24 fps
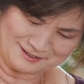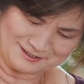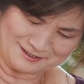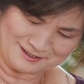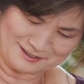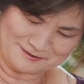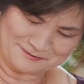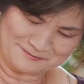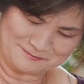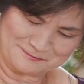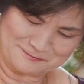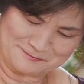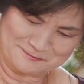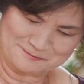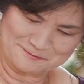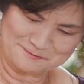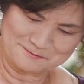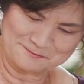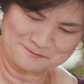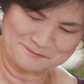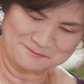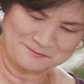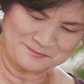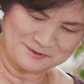some
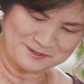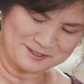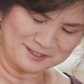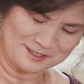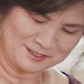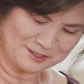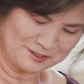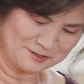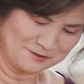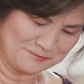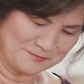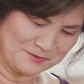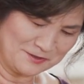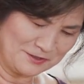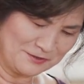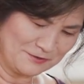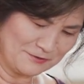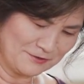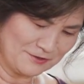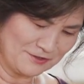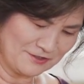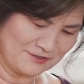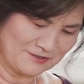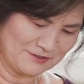sesame
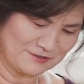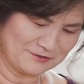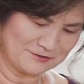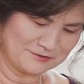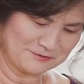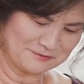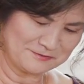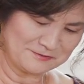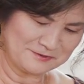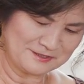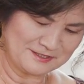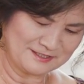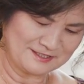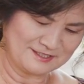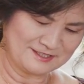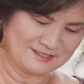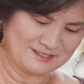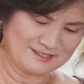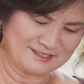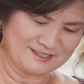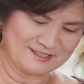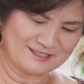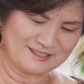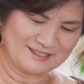oil,
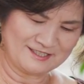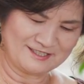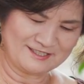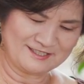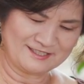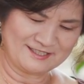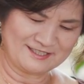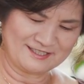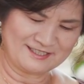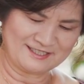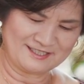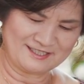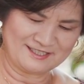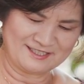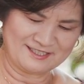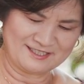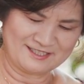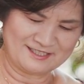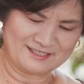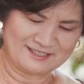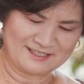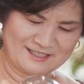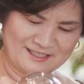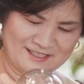
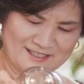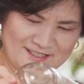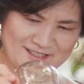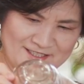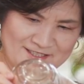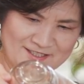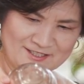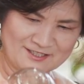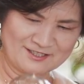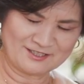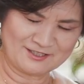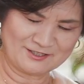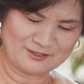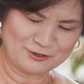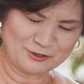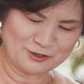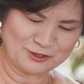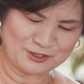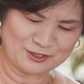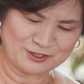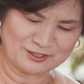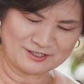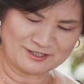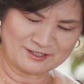and nice
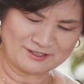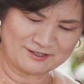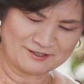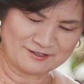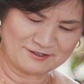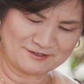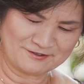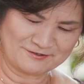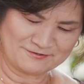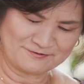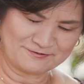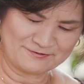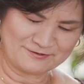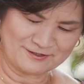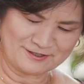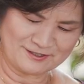touch of